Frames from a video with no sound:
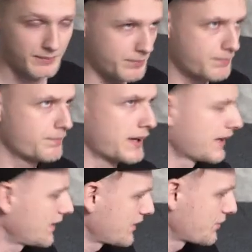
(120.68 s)

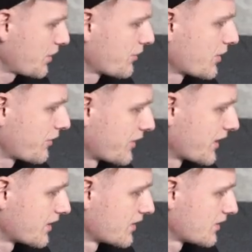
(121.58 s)
painkillers. What have we got for you?
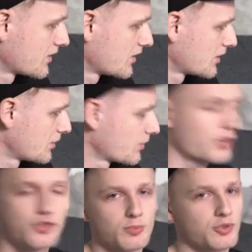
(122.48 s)
We've got
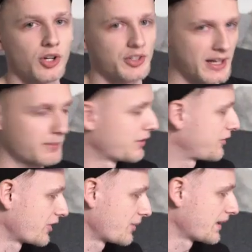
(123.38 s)
some sort of tablet for
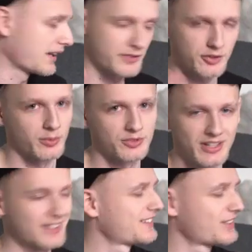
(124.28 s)
him. I'll have to double.
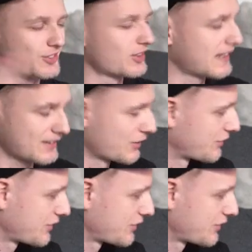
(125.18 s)
Chelsea does all that stuff.